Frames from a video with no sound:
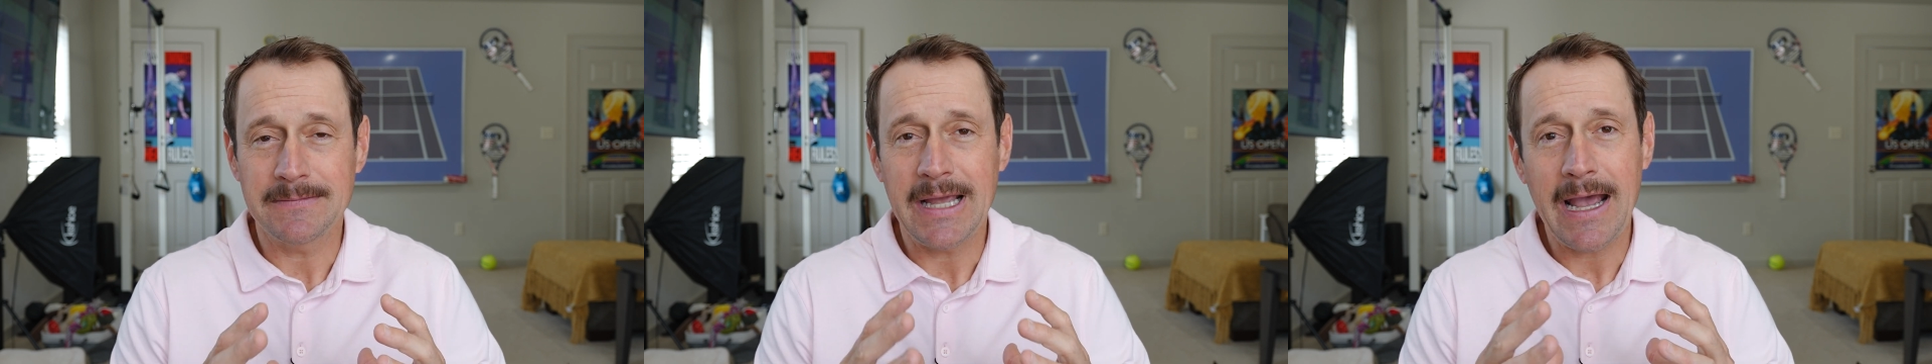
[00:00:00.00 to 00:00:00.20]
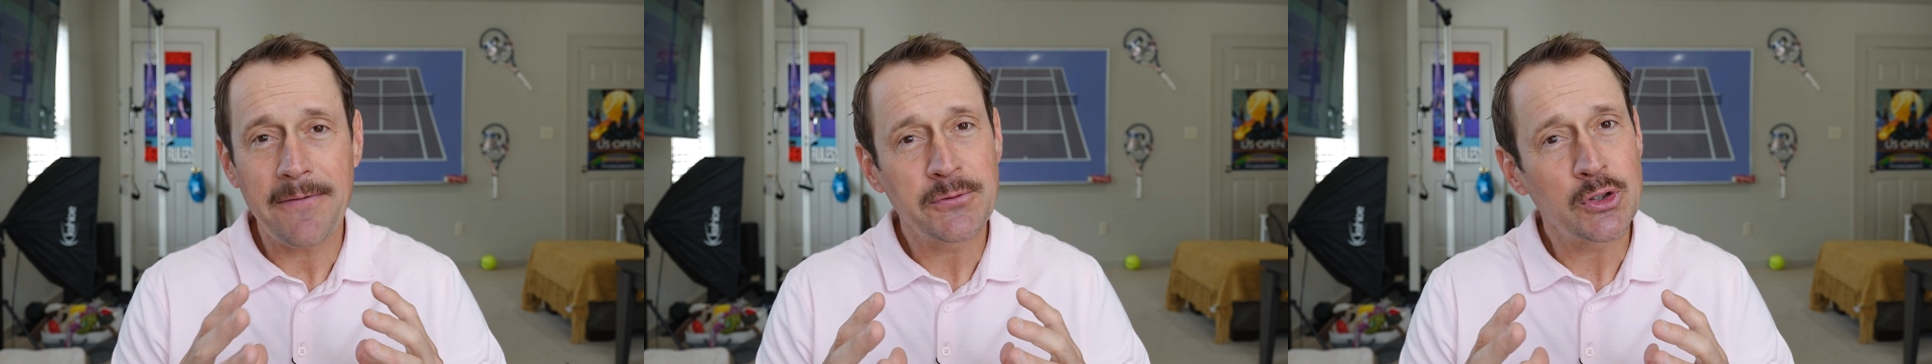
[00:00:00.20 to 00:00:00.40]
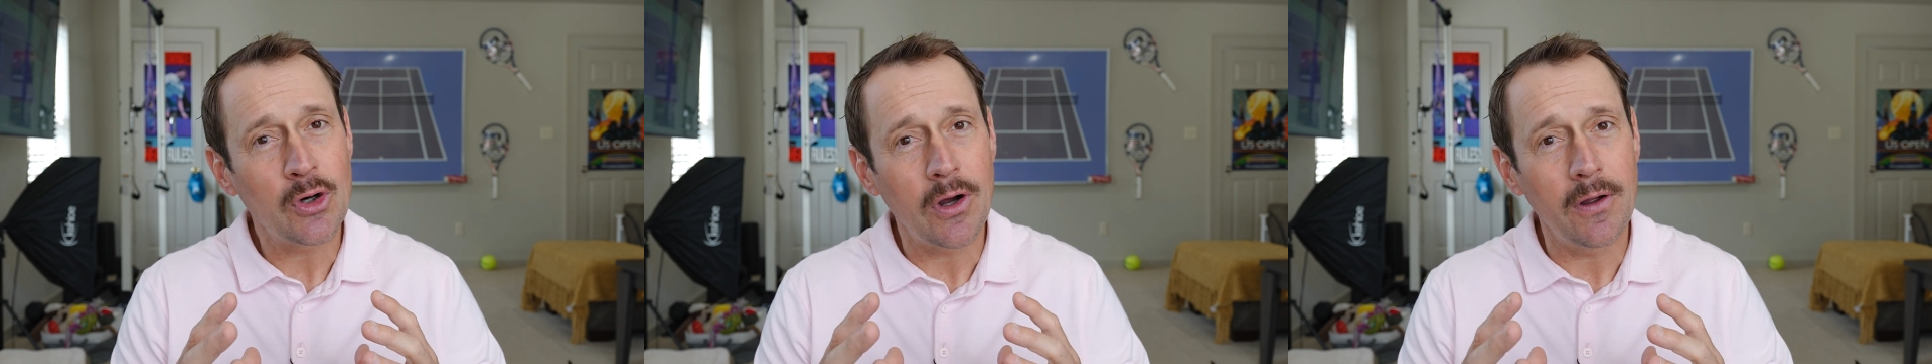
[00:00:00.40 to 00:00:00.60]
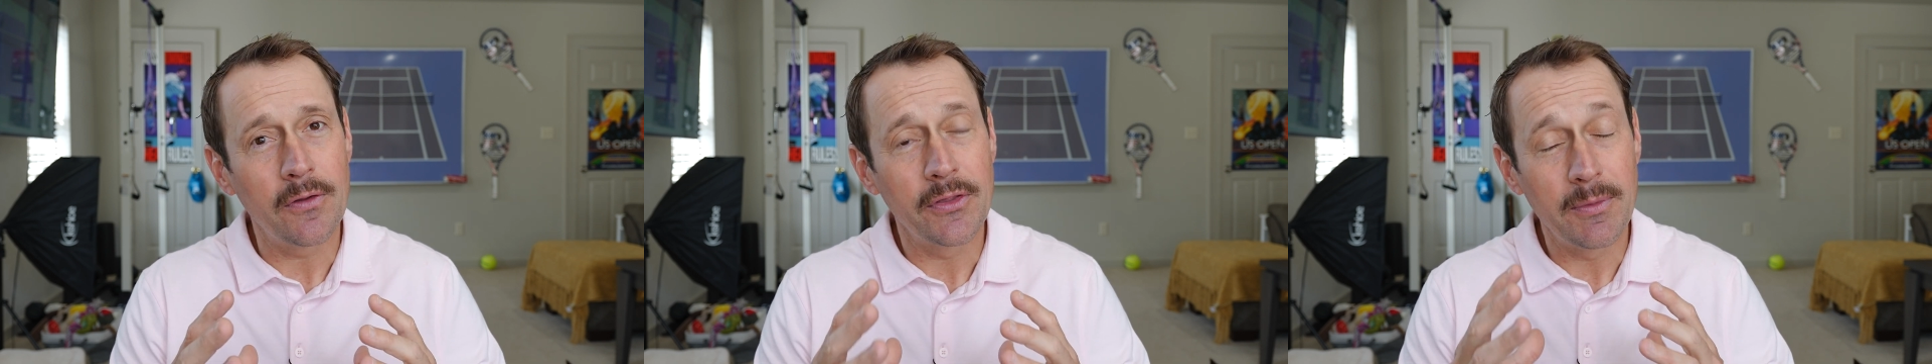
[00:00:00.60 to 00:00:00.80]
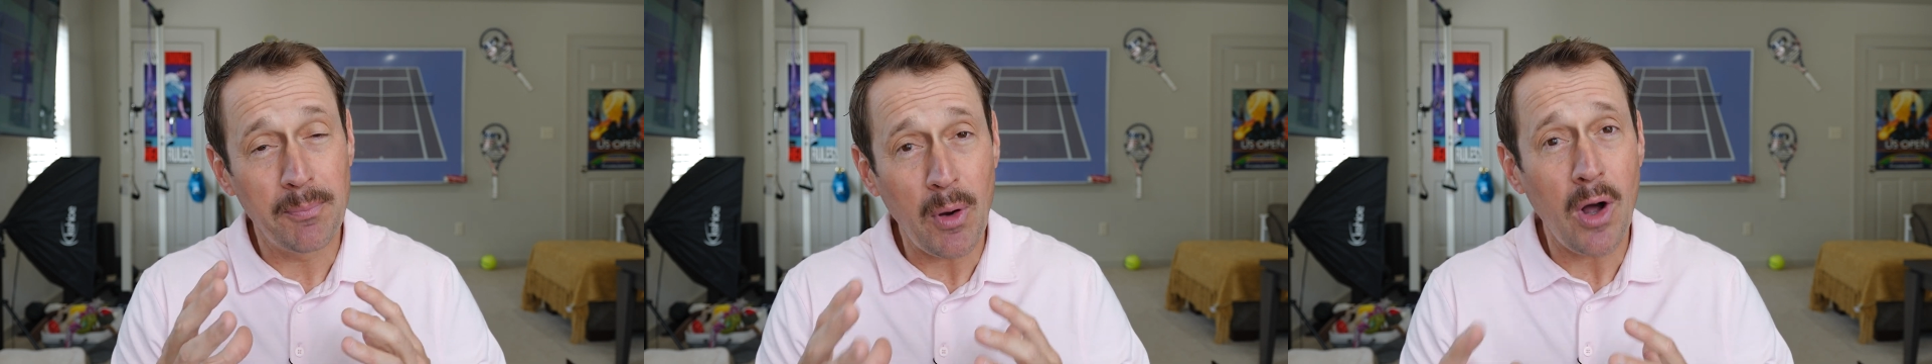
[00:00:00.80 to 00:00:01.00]
After
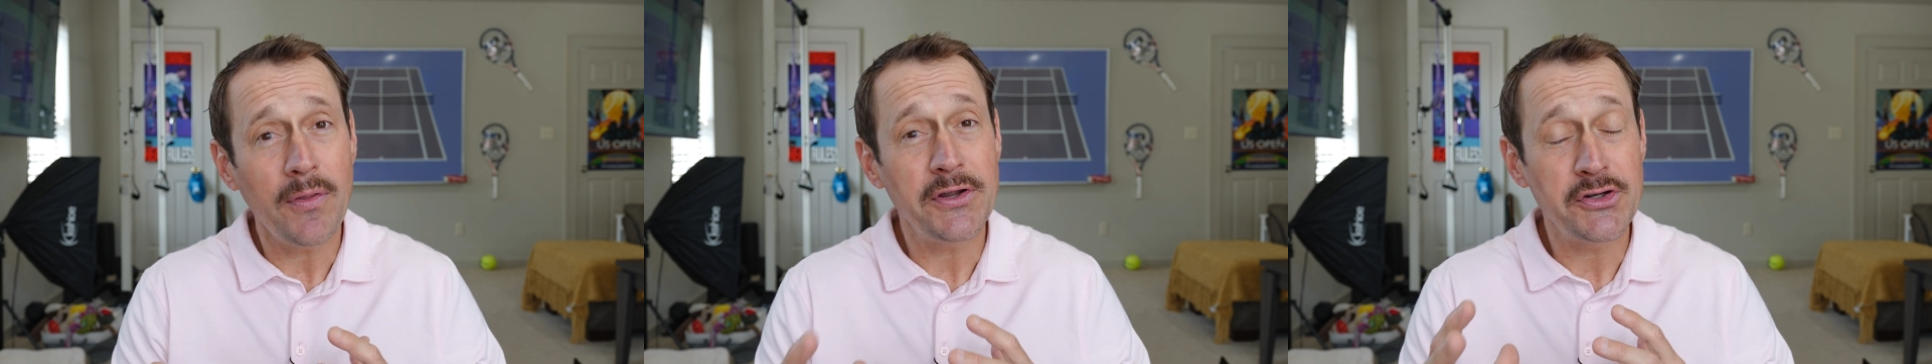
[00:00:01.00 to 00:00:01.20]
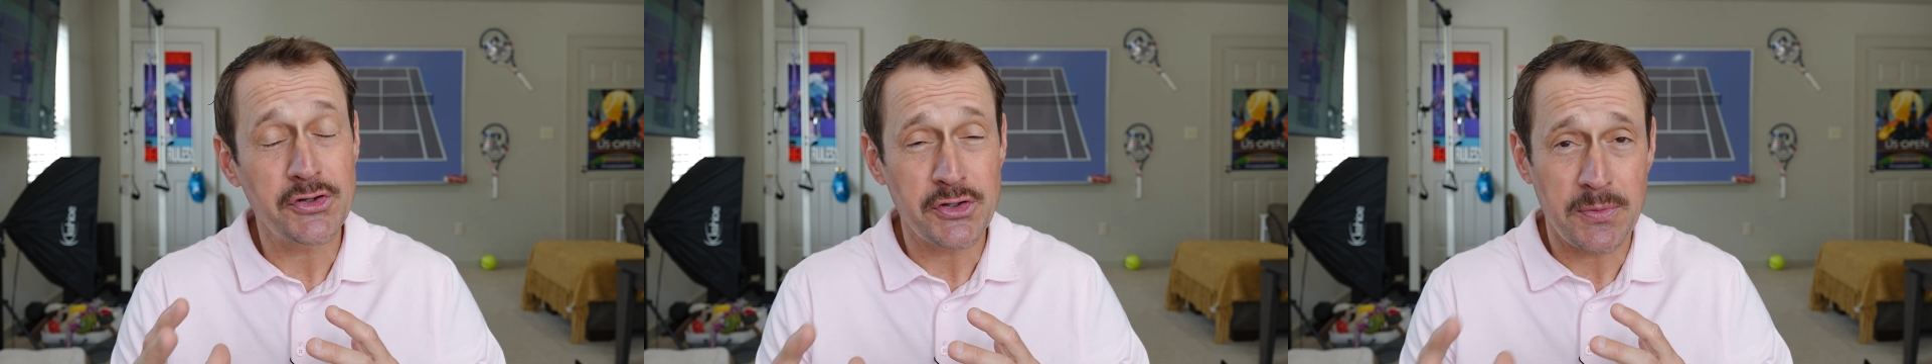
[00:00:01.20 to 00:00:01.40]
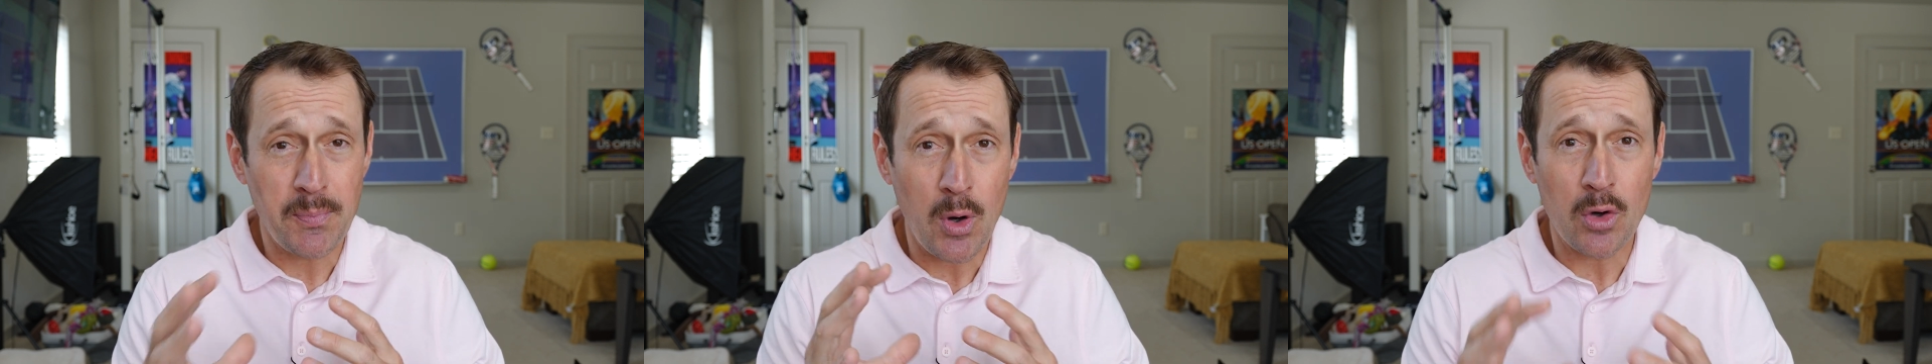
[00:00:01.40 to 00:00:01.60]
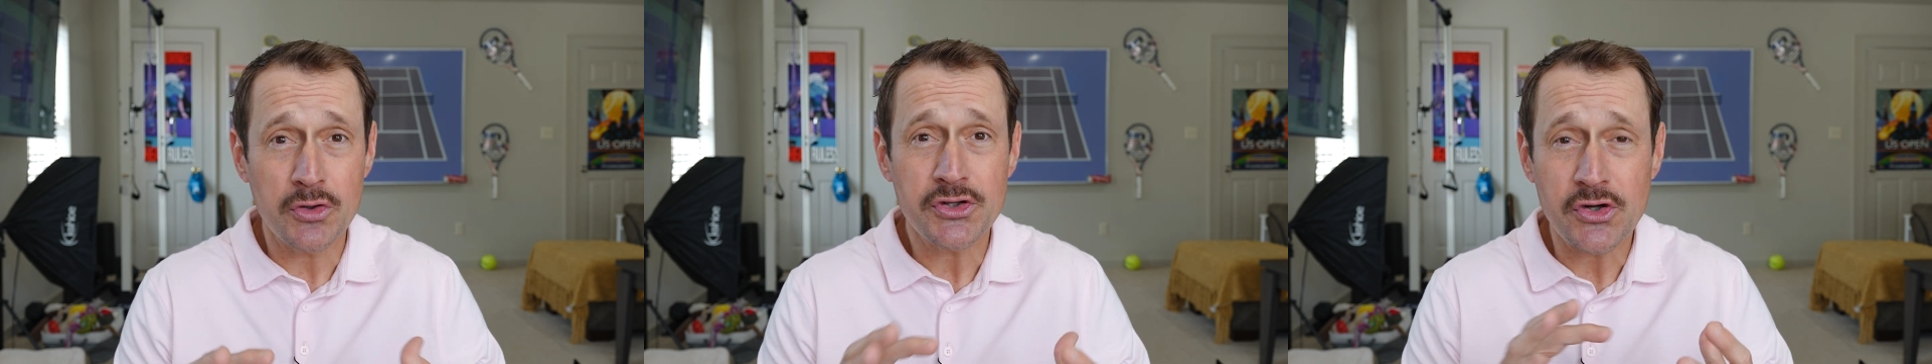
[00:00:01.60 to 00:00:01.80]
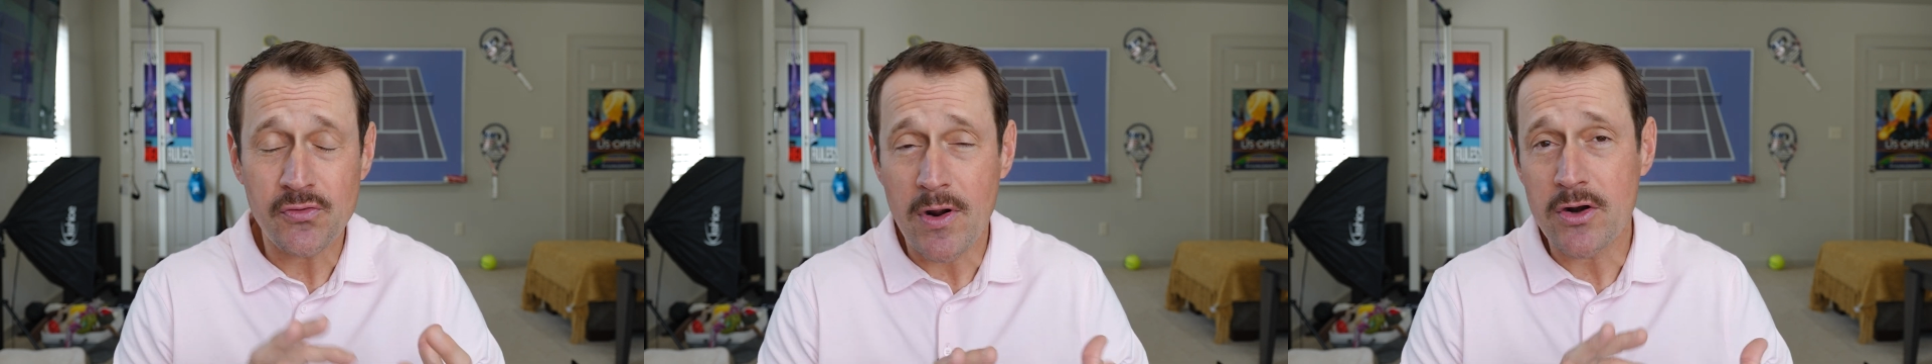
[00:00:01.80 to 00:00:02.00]
all, the ball that you're
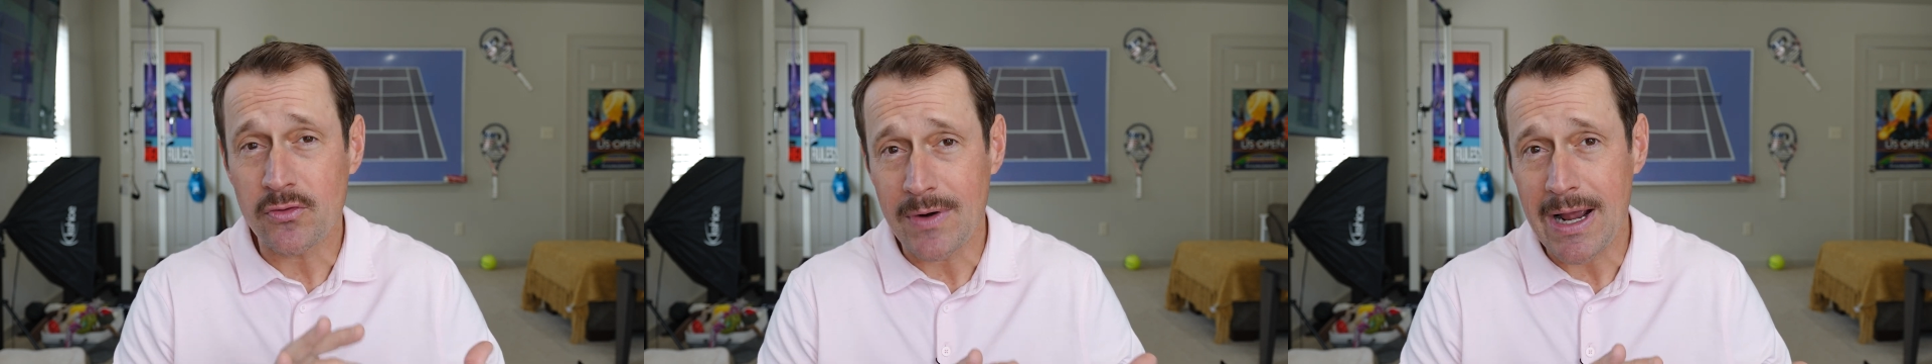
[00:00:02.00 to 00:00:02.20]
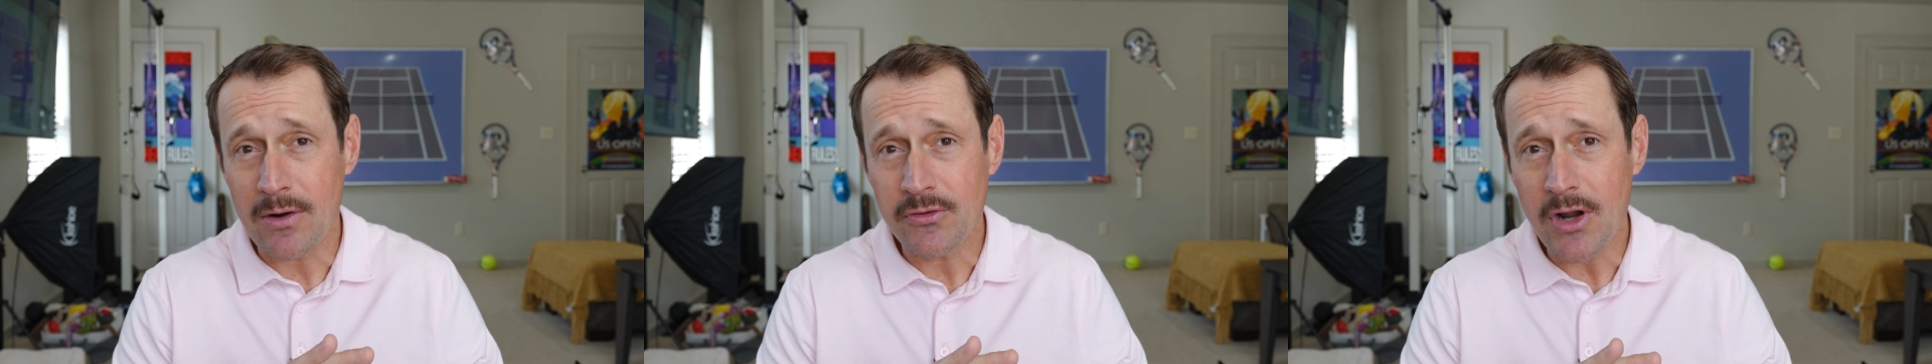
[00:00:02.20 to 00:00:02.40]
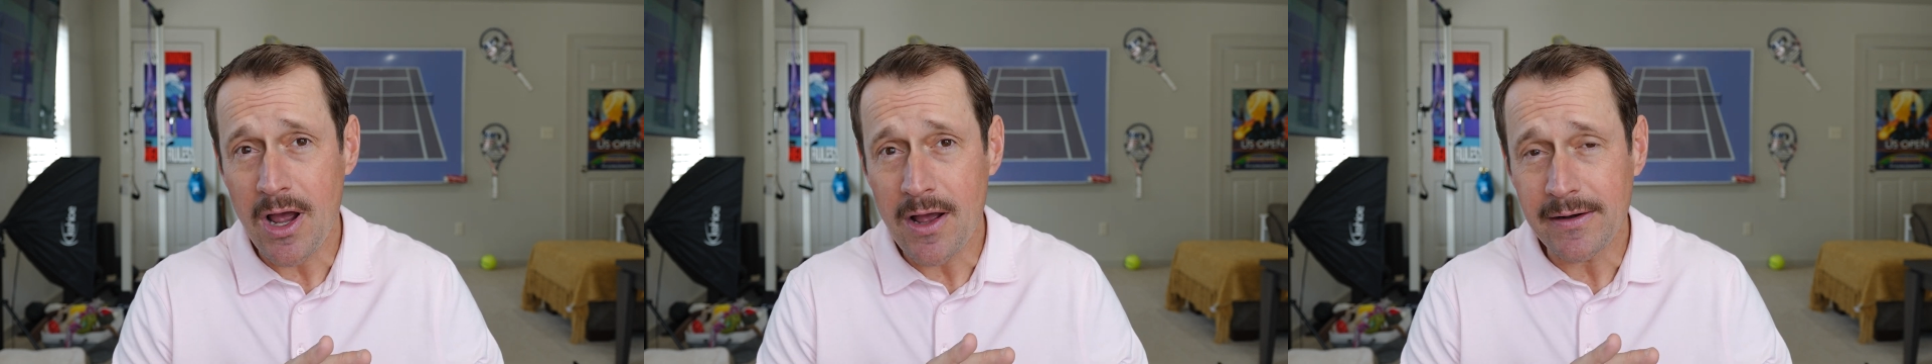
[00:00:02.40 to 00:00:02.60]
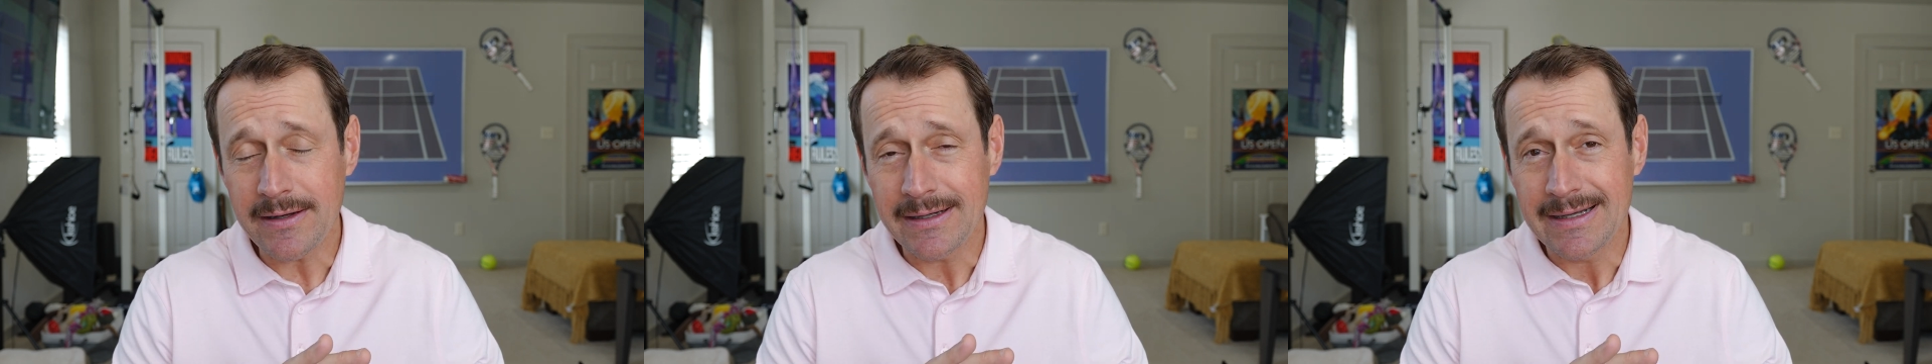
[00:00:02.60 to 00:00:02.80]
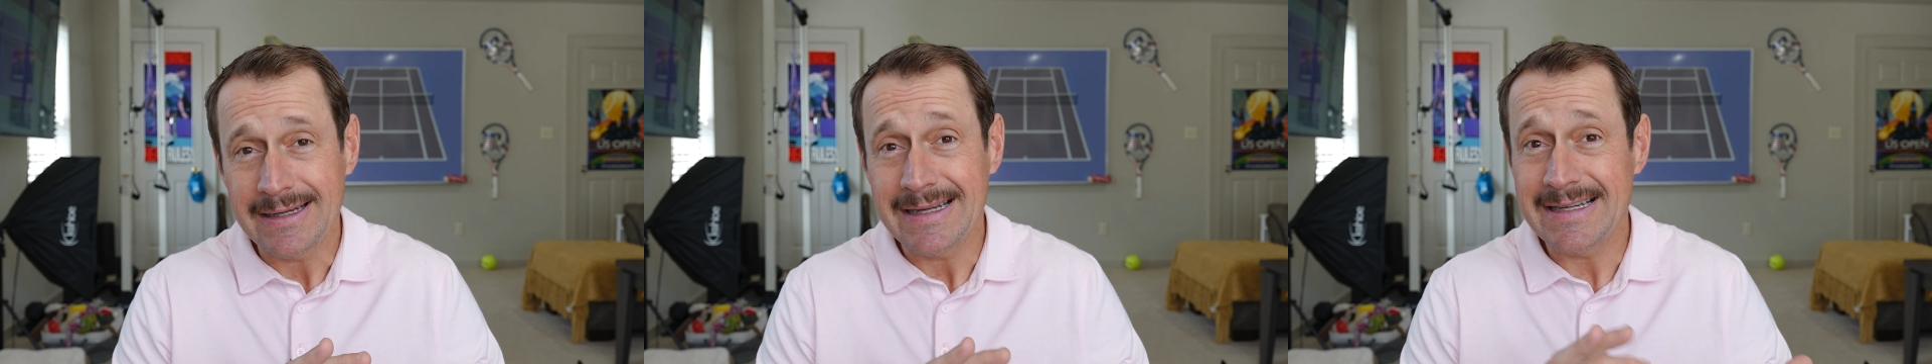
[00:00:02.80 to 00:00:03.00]
supposed to run around on